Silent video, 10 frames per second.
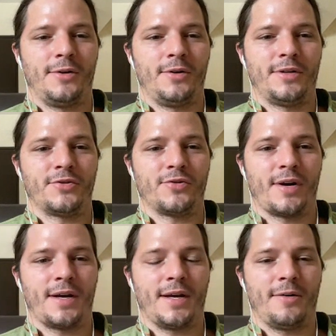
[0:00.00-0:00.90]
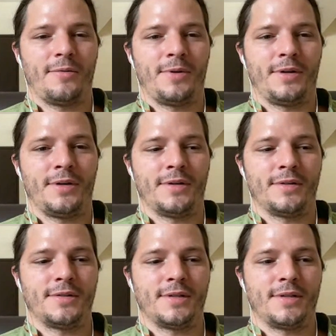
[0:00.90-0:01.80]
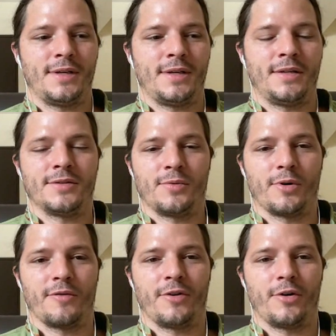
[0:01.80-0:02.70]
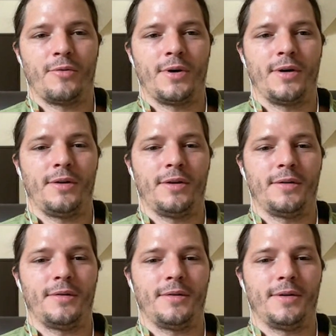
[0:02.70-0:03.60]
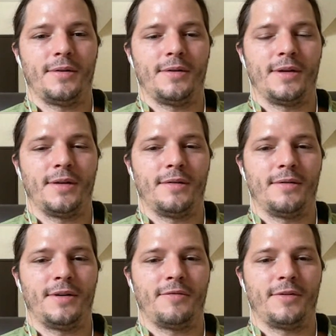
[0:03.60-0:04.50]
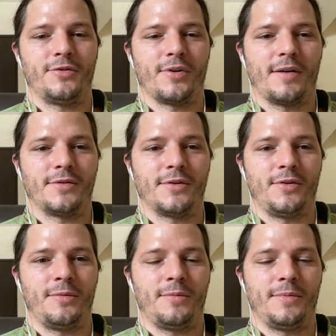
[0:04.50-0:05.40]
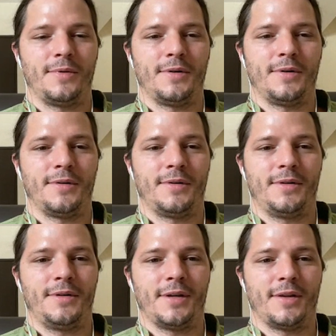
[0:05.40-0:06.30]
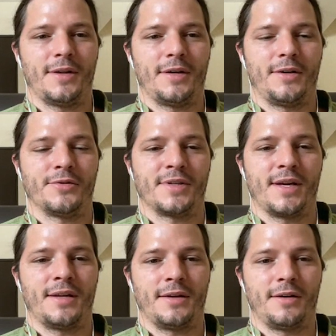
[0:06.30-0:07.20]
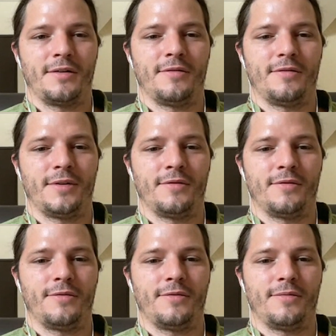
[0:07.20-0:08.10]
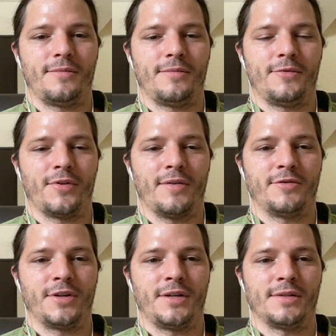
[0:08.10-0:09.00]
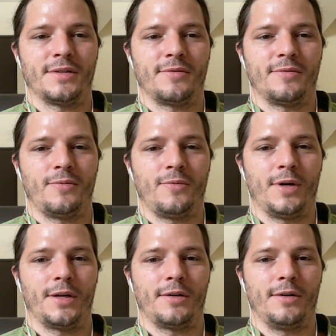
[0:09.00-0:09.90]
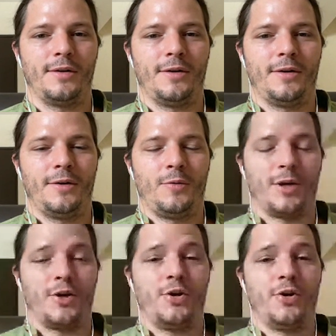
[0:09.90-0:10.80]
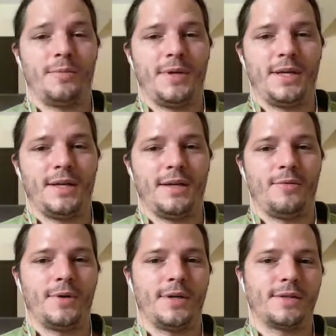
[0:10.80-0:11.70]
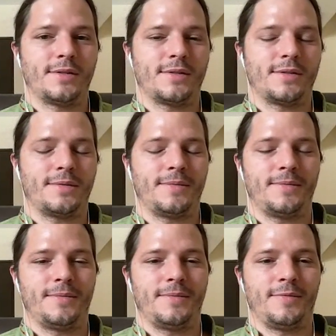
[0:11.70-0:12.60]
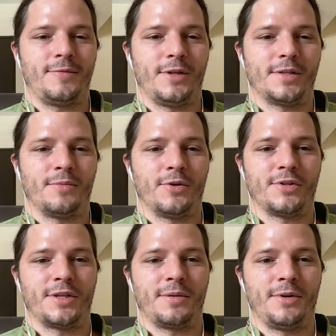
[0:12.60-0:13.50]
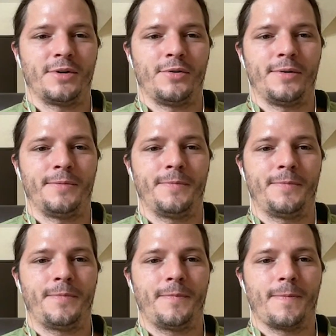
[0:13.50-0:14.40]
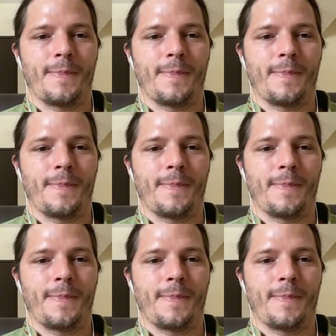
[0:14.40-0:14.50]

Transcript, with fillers: download and try it out because it, it does work very well and and and definitely drives home uh, I think an understanding of of drive chains and what it what it could be when it's when it's merged into Bitcoin.